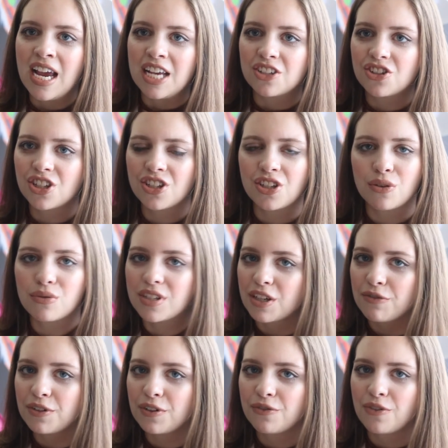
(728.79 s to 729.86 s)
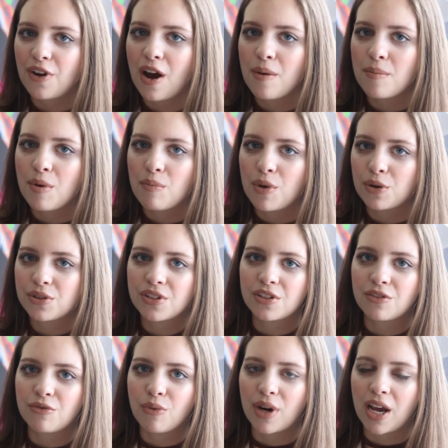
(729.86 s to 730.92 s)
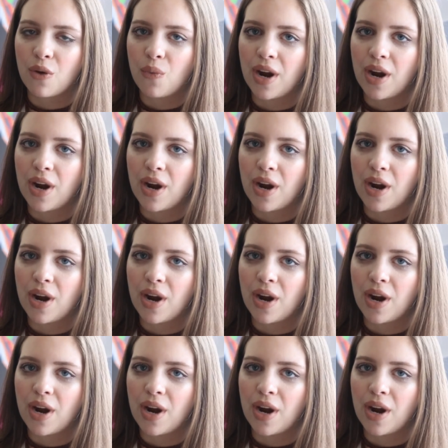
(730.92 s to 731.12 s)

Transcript: It's just so different from most of what I